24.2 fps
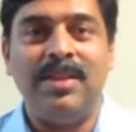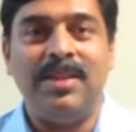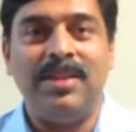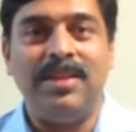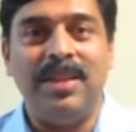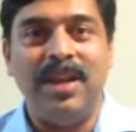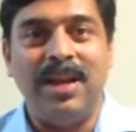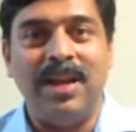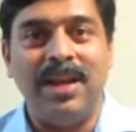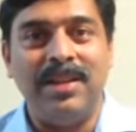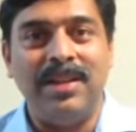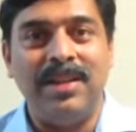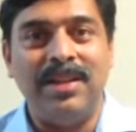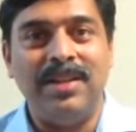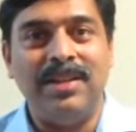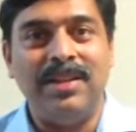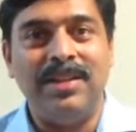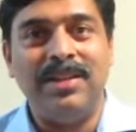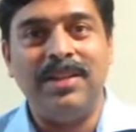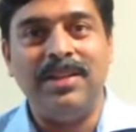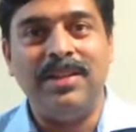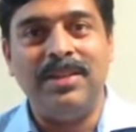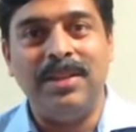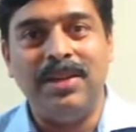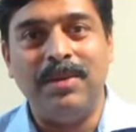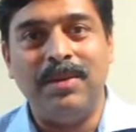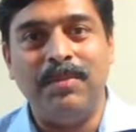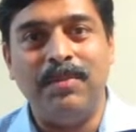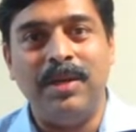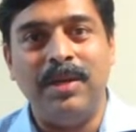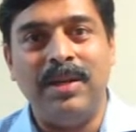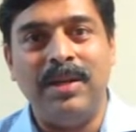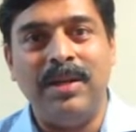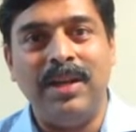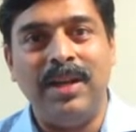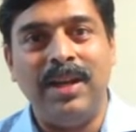Dana,
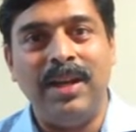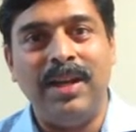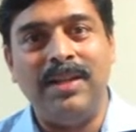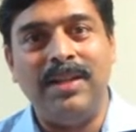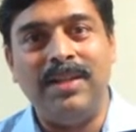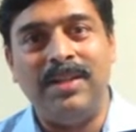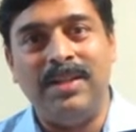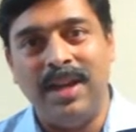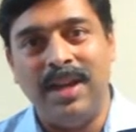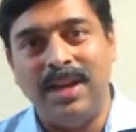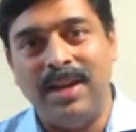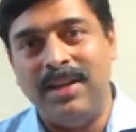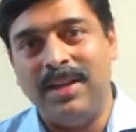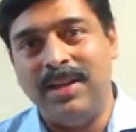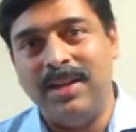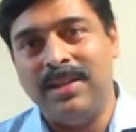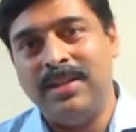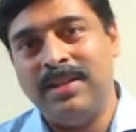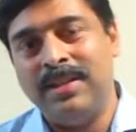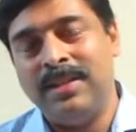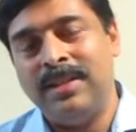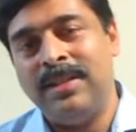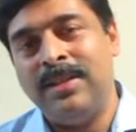Dharma, and Dhyana.